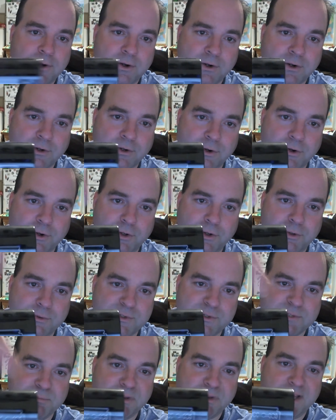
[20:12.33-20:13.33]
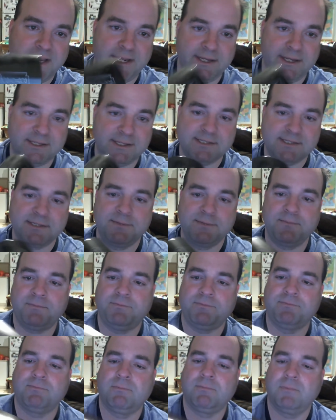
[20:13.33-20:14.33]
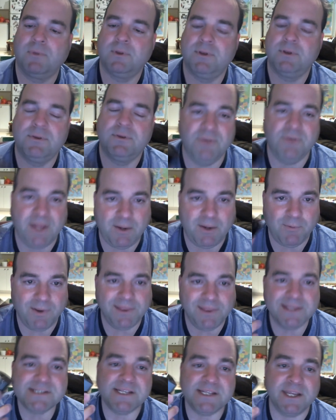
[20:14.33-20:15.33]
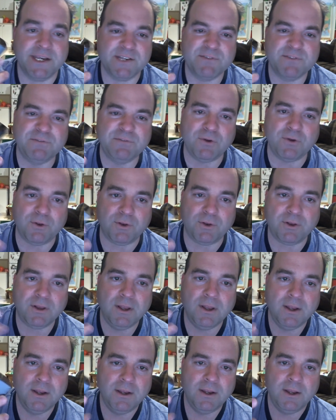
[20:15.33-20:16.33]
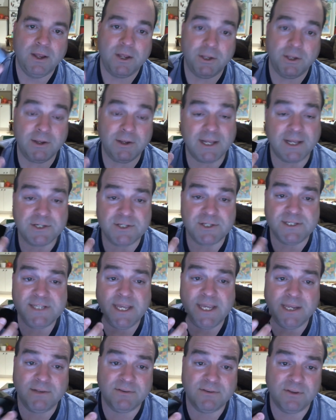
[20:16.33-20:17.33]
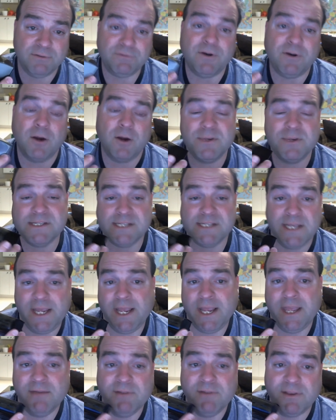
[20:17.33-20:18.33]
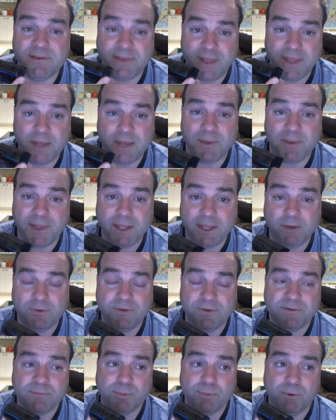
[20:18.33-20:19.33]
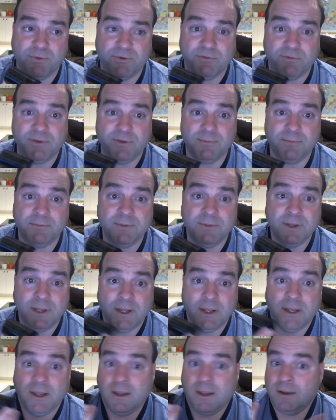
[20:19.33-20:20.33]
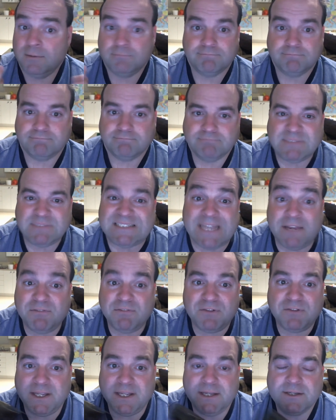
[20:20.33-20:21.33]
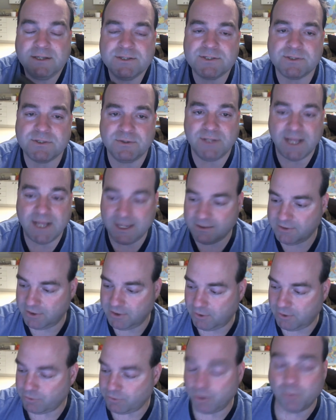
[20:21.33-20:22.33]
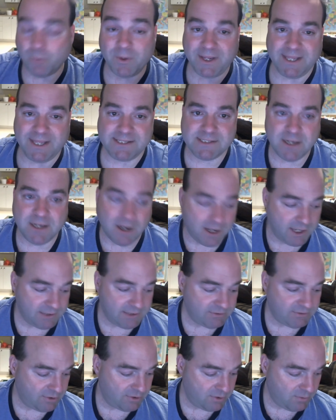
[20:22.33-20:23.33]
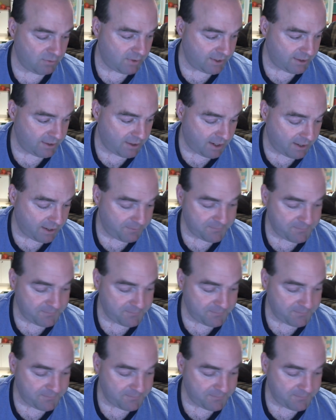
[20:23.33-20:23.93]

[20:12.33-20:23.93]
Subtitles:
your used blades, so that when this thing is full, you can actually take it to the pharmacy and give it to them, and they'll dispose of them safely, so that no one gets caught or whatnot.